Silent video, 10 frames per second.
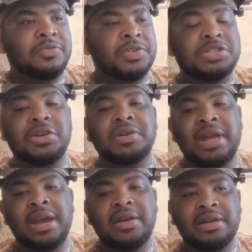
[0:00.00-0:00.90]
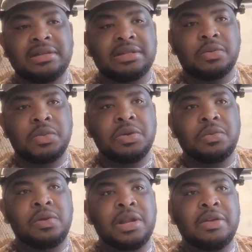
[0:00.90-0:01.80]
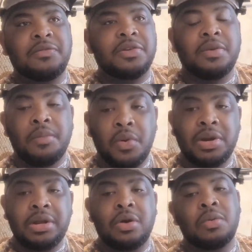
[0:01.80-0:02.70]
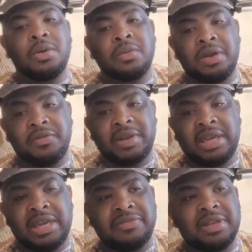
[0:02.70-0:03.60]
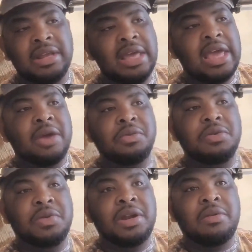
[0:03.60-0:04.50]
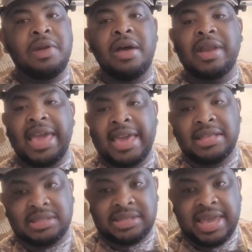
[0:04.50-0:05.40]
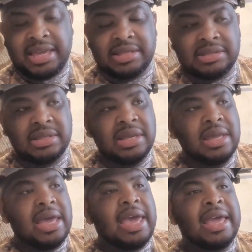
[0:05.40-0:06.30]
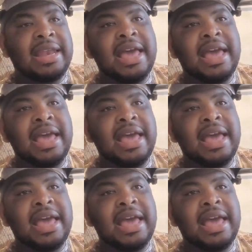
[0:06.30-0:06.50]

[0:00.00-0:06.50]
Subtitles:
for certain areas, we will run it for the morning or we run it for the evening, and we run it around 8 seconds. And